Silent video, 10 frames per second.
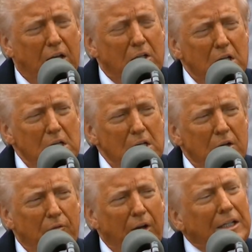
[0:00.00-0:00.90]
In
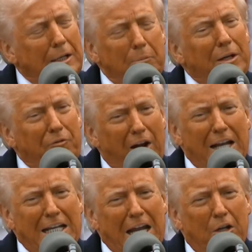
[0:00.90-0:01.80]
fact, I'm going to
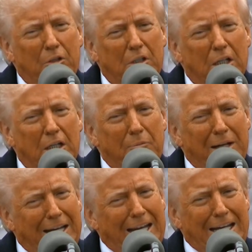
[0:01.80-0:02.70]
find out, I'm
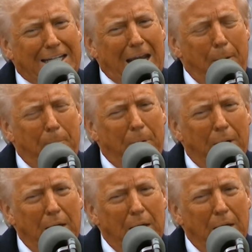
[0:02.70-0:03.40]
going to get a tape.